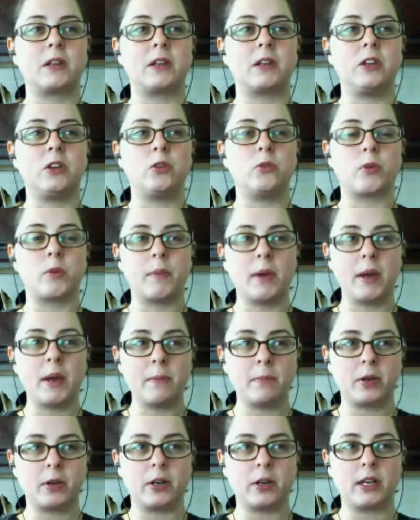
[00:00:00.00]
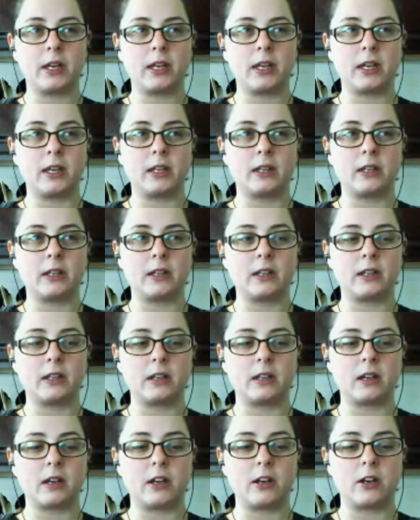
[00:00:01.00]
you remember
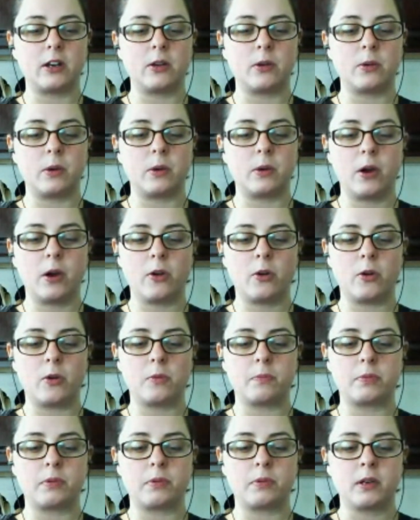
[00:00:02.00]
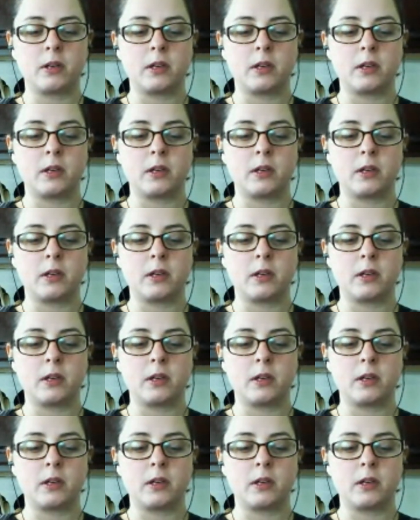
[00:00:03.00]
in A New Hope,